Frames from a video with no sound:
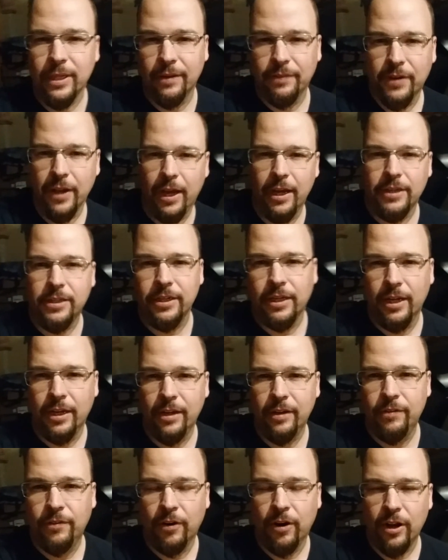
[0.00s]
I've got,
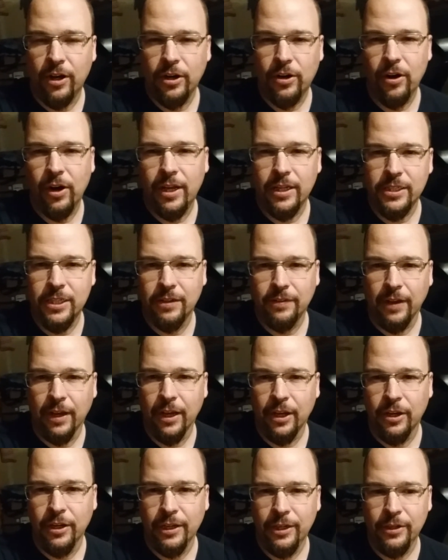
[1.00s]
for autocross, I've
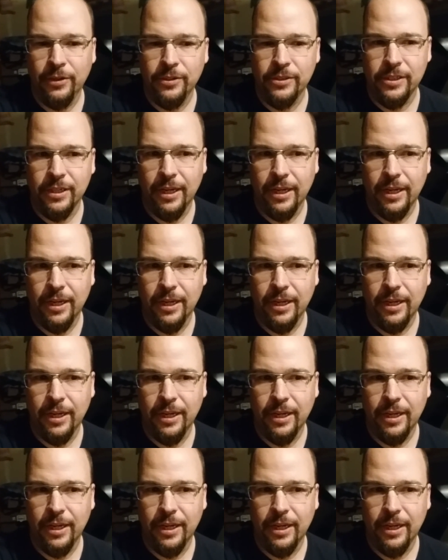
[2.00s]
got good news